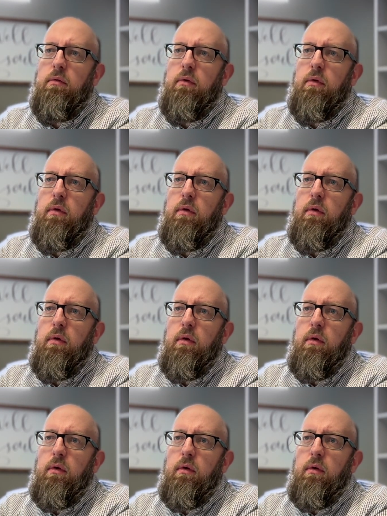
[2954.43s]

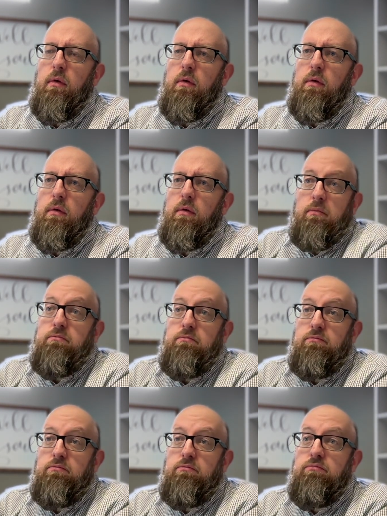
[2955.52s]

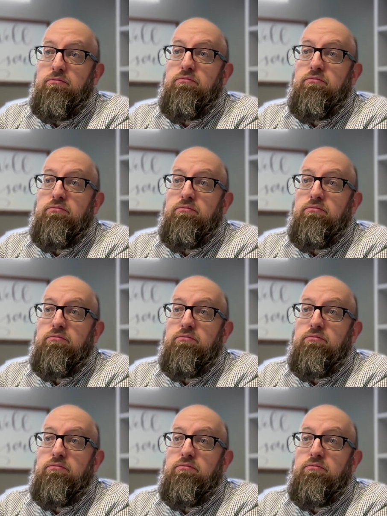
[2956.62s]
Nothing is said.